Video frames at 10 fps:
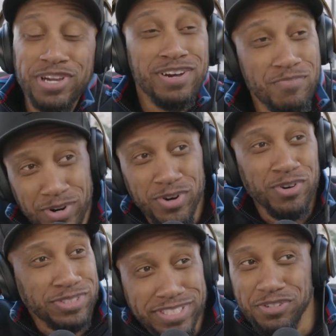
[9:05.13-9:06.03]
You couldn't
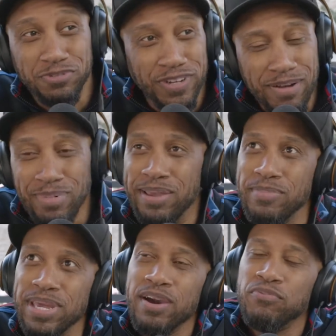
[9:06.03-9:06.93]
move. I'm like,
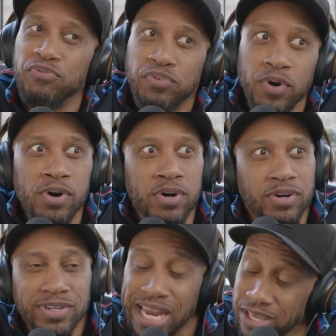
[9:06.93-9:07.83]
man, I'm full.
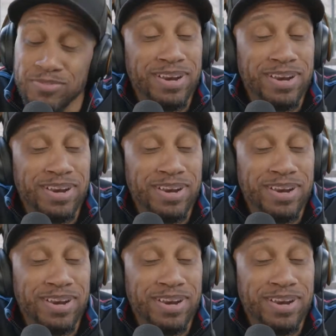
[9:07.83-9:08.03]
Like, you